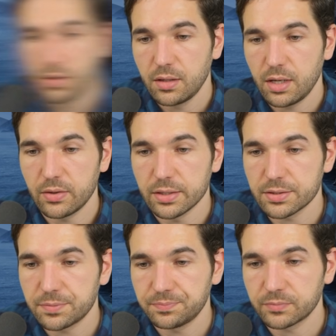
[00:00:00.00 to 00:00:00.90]
Here it
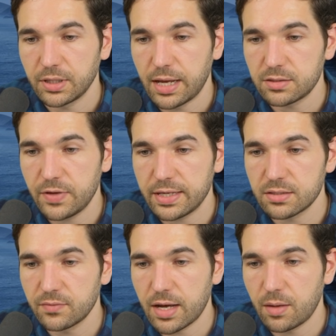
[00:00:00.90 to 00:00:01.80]
is. Las
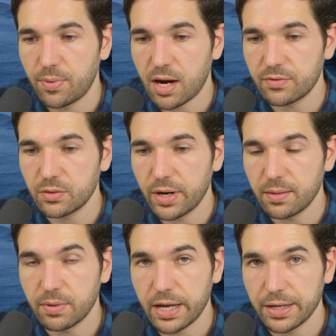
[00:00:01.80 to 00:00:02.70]
Vegas, Nevada, poverty
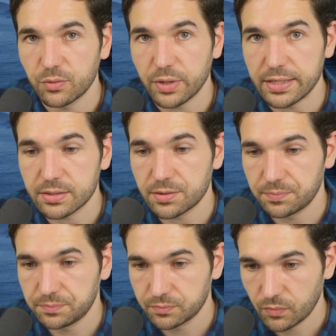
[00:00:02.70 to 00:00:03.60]
rate by race.
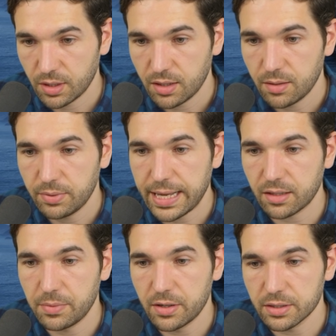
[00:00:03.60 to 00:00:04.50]
Black
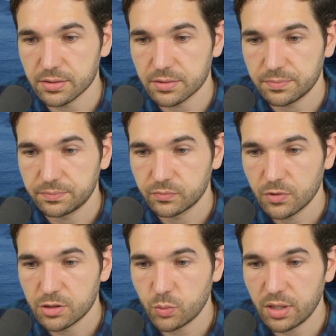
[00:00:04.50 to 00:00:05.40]
Americans,
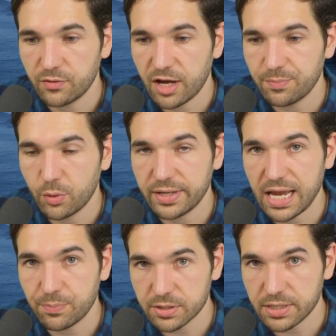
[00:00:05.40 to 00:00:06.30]

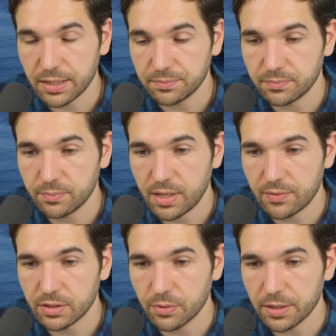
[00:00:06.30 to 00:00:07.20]
25.8%
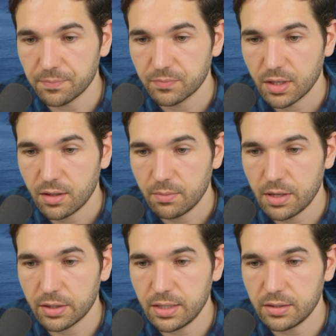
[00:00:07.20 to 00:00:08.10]
poverty rate.
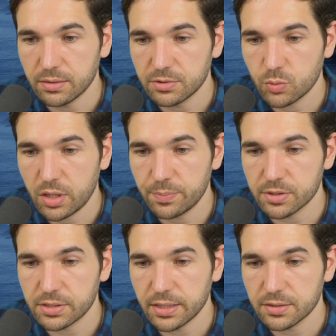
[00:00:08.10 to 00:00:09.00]
American Indian,
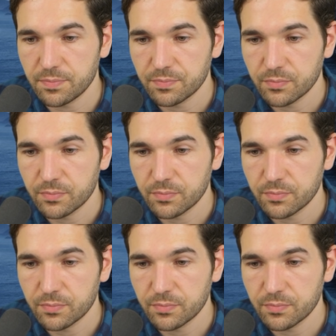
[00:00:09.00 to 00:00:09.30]
20%.